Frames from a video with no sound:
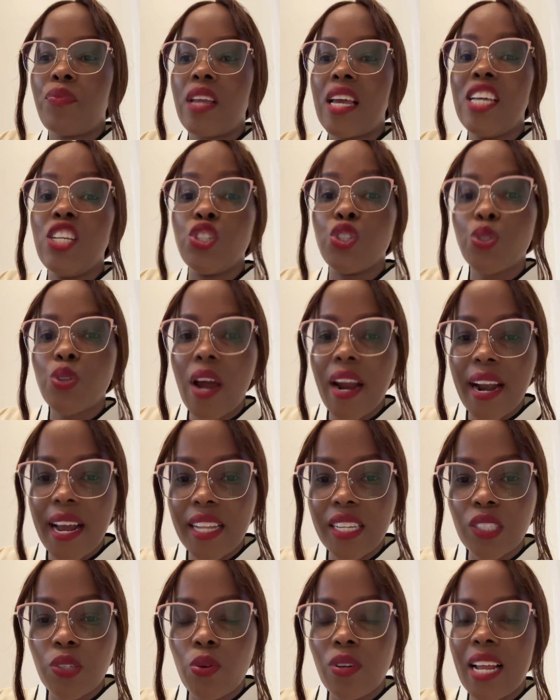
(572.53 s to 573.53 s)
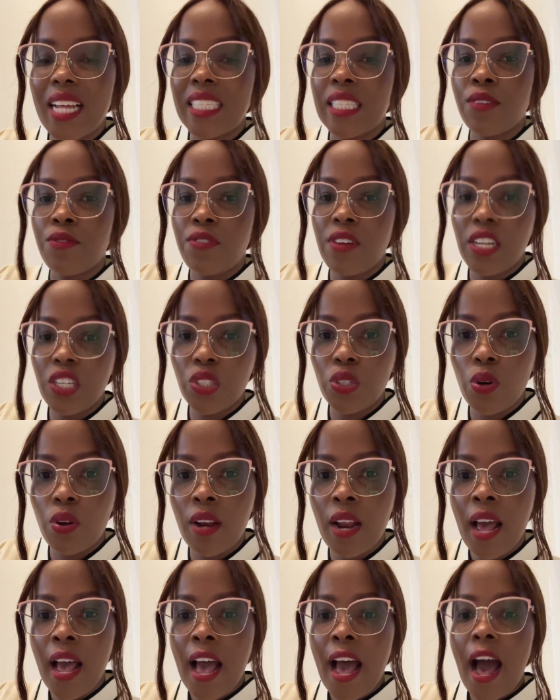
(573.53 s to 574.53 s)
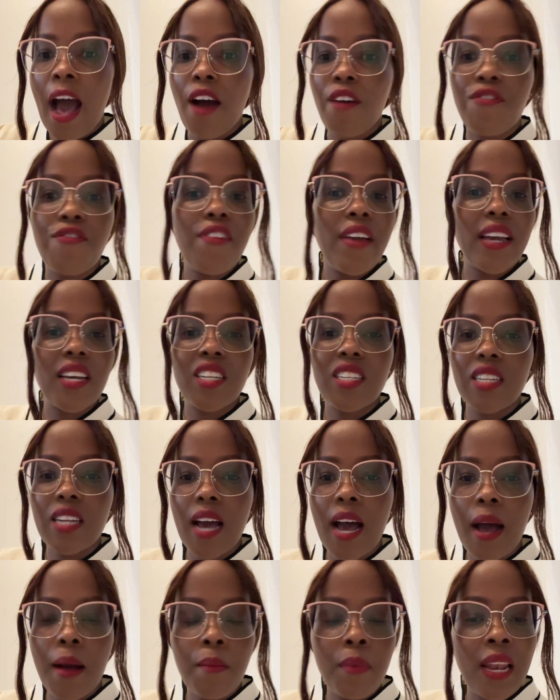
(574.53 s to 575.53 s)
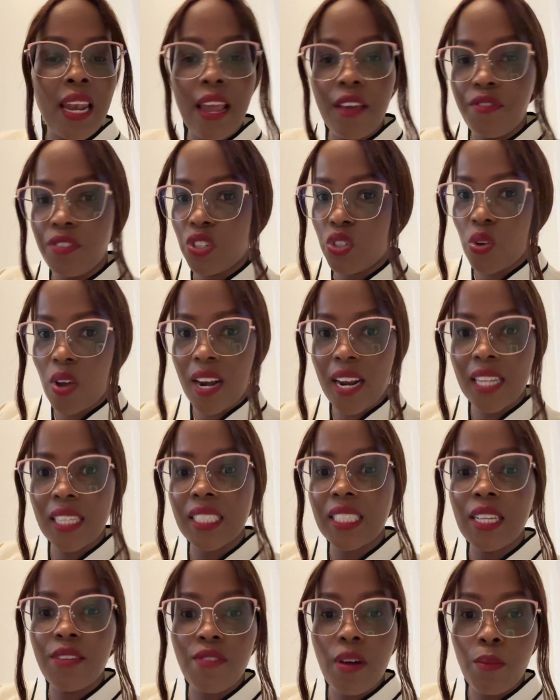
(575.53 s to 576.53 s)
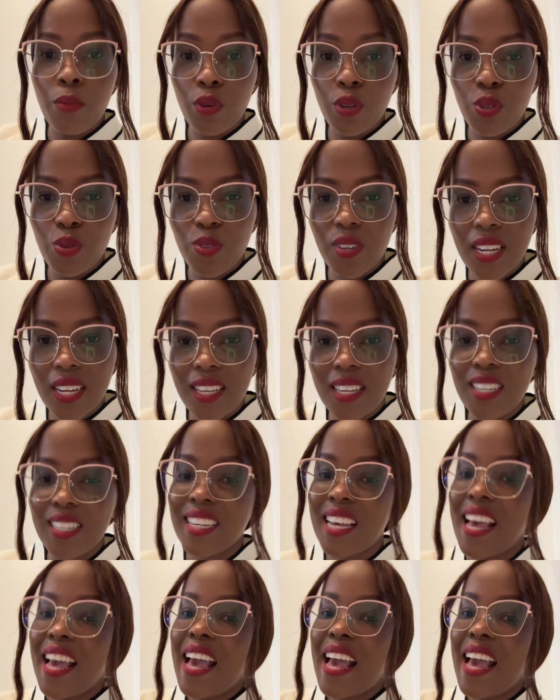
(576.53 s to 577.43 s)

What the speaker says: insurance, or does inflation affect life insurance if I'm going to take it?